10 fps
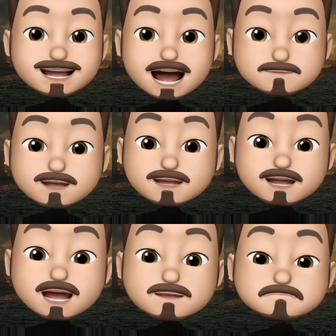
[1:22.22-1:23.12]
damn
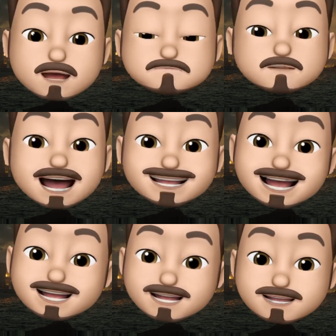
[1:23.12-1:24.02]
good, but pay
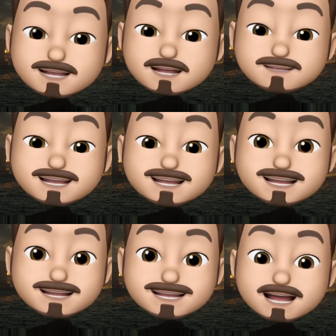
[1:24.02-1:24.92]
attention to those,
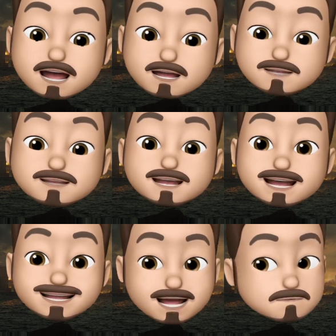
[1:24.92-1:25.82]
cause the horror
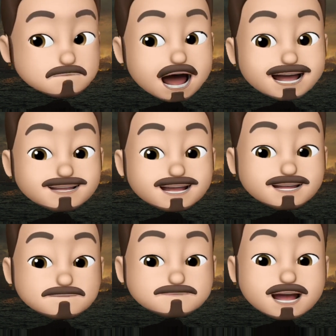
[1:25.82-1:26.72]
thing's coming back later.